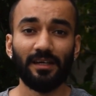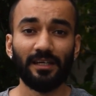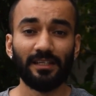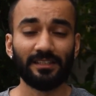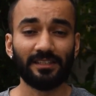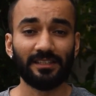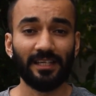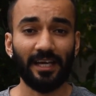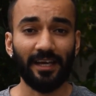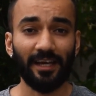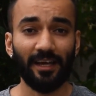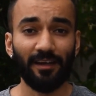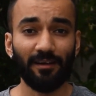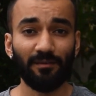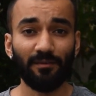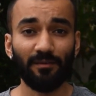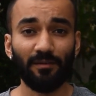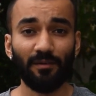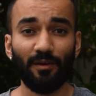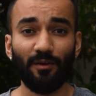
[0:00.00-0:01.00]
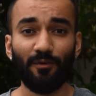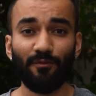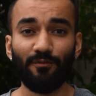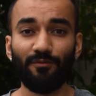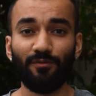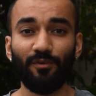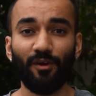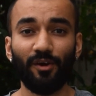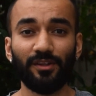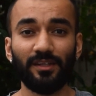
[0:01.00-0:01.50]
Second,
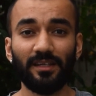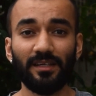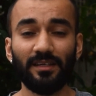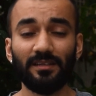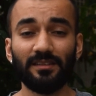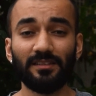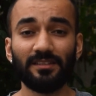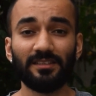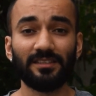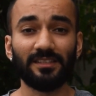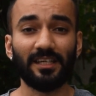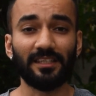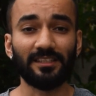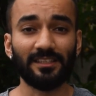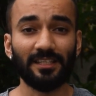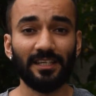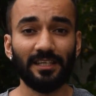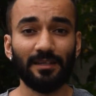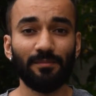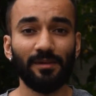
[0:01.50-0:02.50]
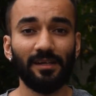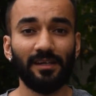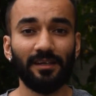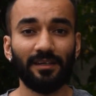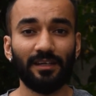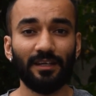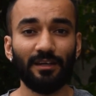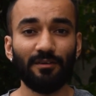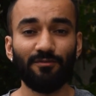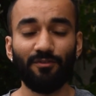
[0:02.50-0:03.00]
for the
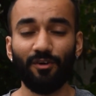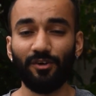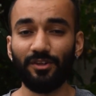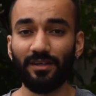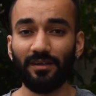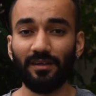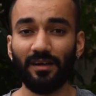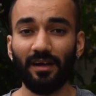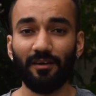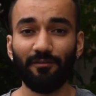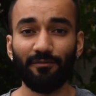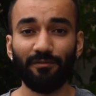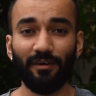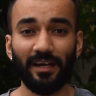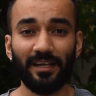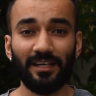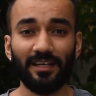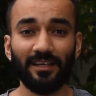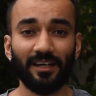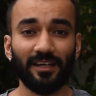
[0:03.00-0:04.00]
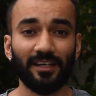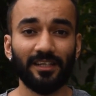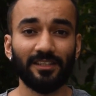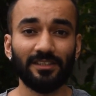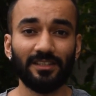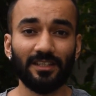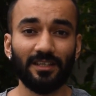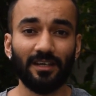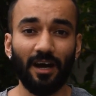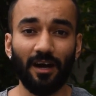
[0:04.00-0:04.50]
sustainability, for the fighting
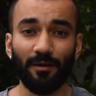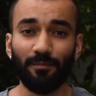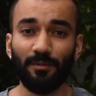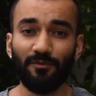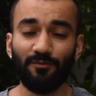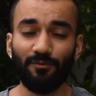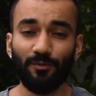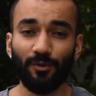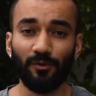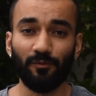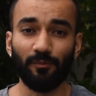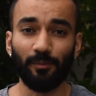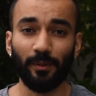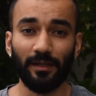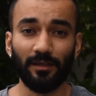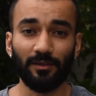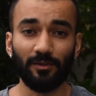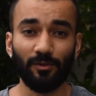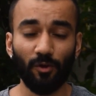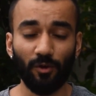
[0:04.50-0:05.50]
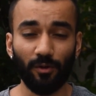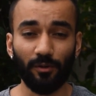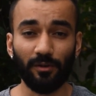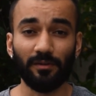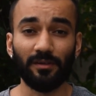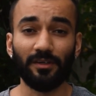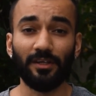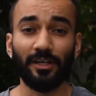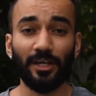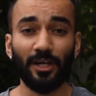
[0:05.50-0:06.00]
against the carbon footprint,
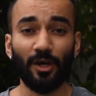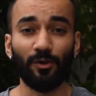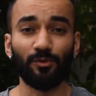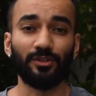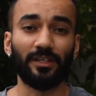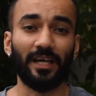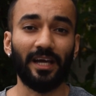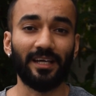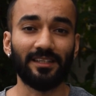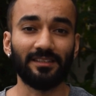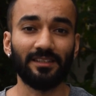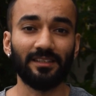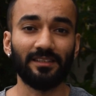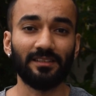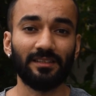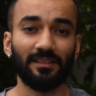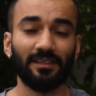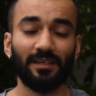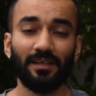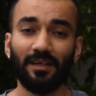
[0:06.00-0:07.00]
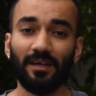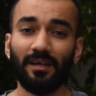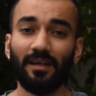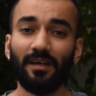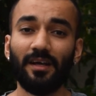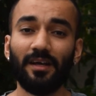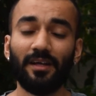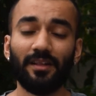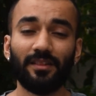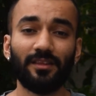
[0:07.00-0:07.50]
greenhouse gases.
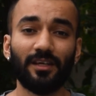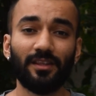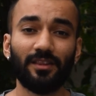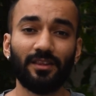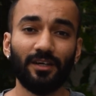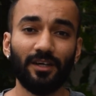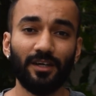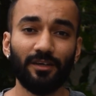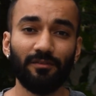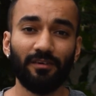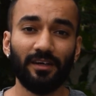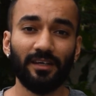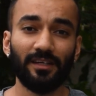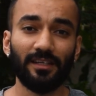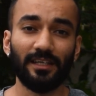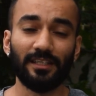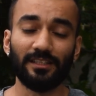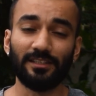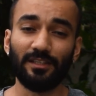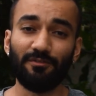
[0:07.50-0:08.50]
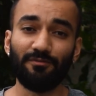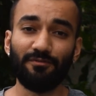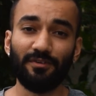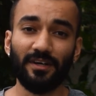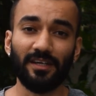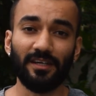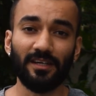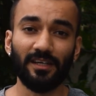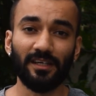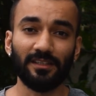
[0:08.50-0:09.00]
The third one is the
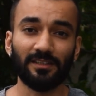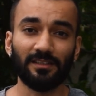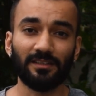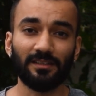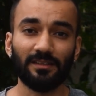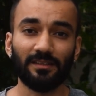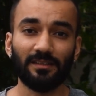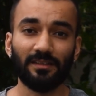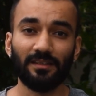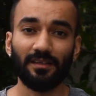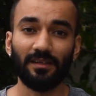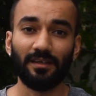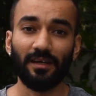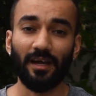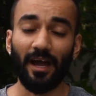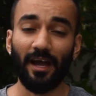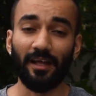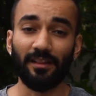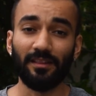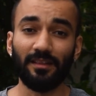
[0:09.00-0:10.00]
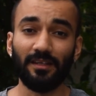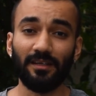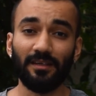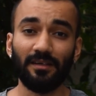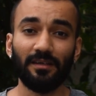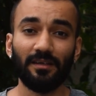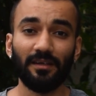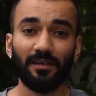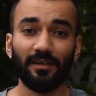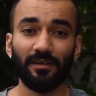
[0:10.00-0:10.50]
fitness and
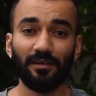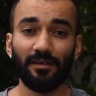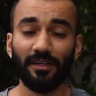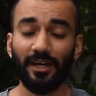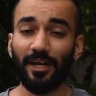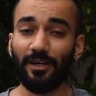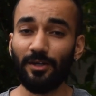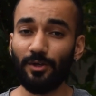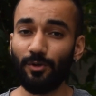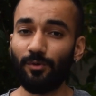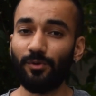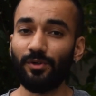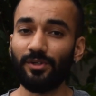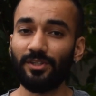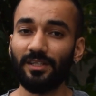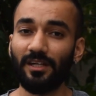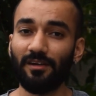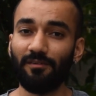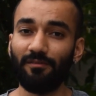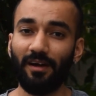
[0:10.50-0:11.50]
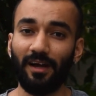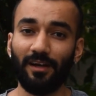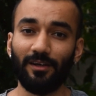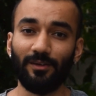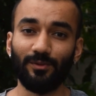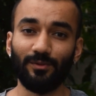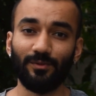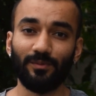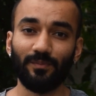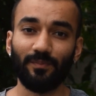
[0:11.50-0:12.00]
the great nutritional
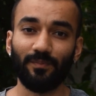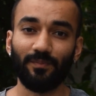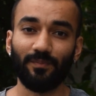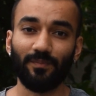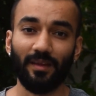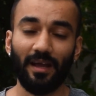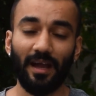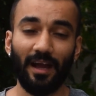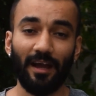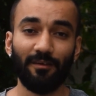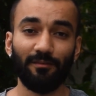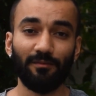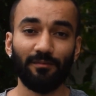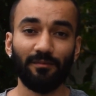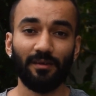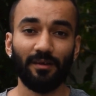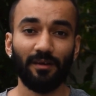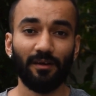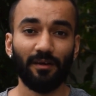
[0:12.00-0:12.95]
value. And